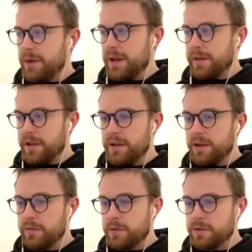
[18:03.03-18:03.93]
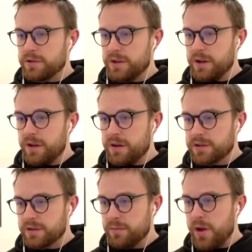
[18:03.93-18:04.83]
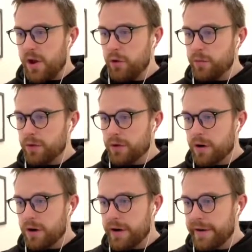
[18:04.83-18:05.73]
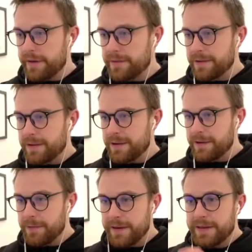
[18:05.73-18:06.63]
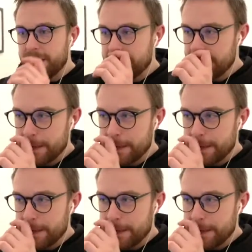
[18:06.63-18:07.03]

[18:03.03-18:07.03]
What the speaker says: and of course the awesome Noble Guard right there.